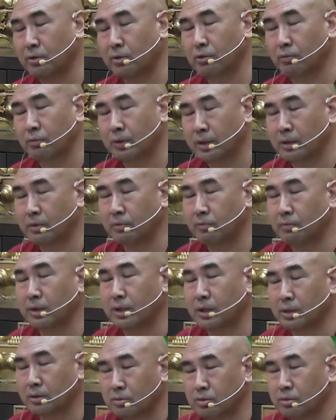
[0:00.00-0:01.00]
you know, we
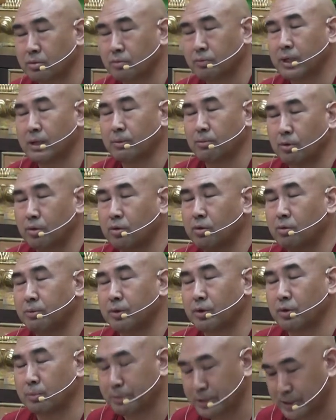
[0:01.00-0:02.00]
have a lot
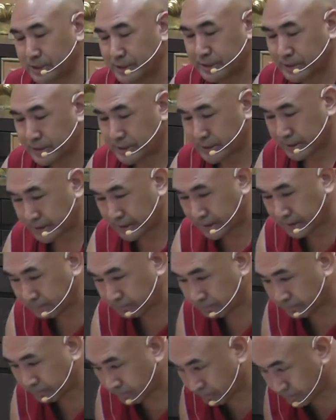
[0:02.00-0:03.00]
of, you know,
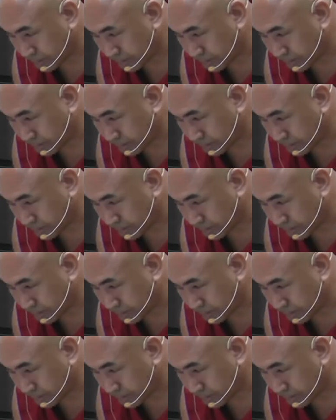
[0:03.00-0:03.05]
misunderstanding.